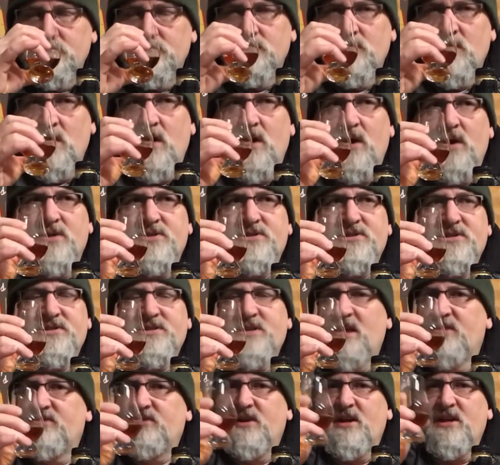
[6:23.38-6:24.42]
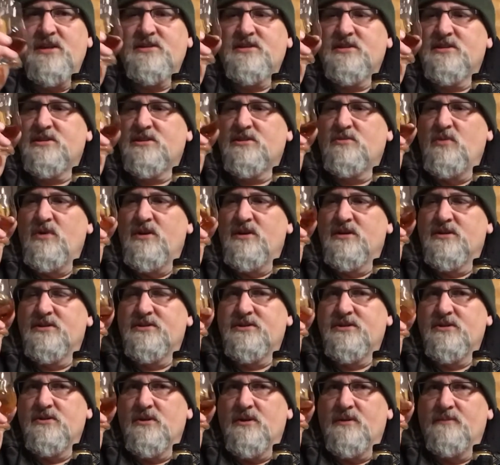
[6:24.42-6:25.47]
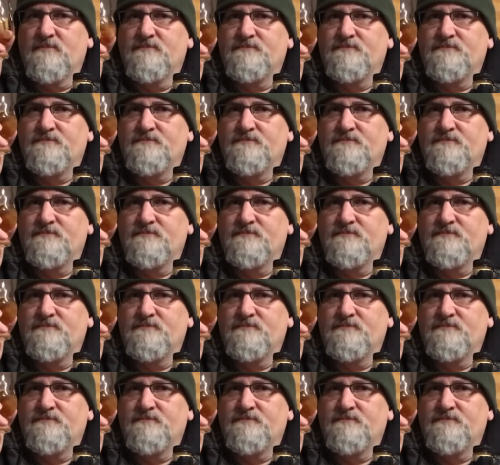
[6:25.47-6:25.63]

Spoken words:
Oh, it's just got the nicest sweetness to it.